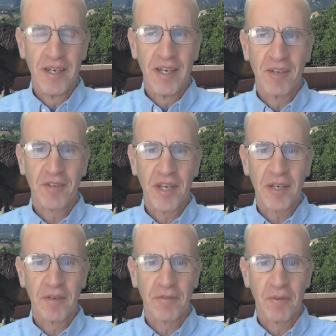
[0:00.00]
It's
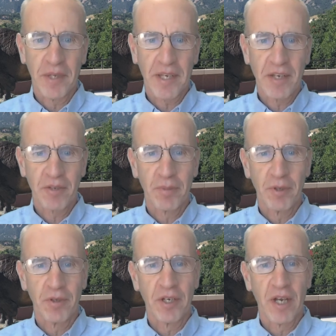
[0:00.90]
taken from the Case
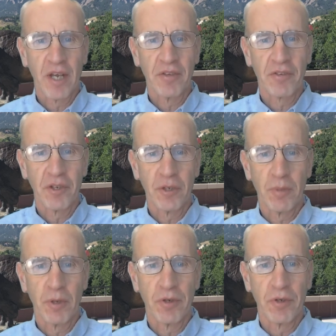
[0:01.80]
Building on the CU
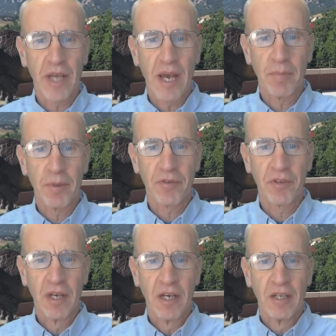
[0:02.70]
Boulder campus,